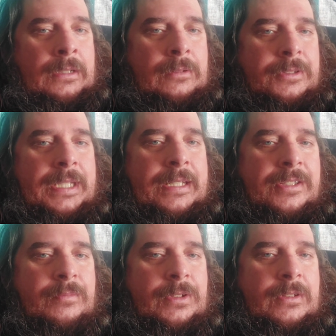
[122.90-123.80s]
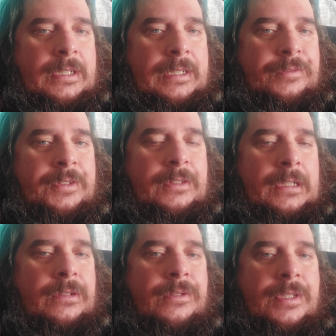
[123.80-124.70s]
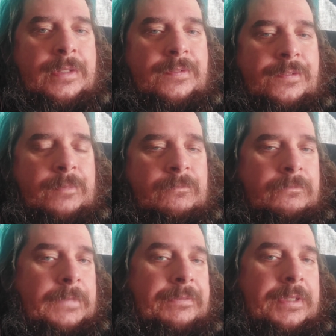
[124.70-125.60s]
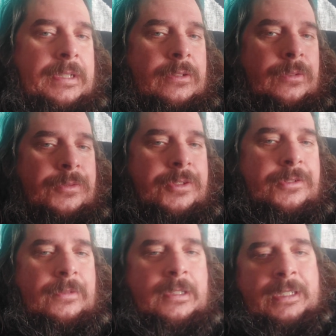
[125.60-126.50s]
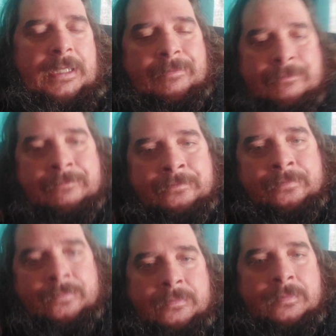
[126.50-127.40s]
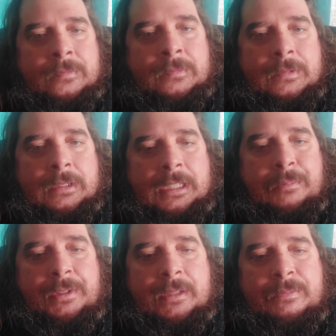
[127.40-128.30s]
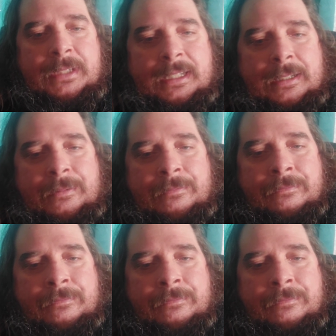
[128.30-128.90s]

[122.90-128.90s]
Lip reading: we'll take some more in a few hours if everything holds good. Keep you updated.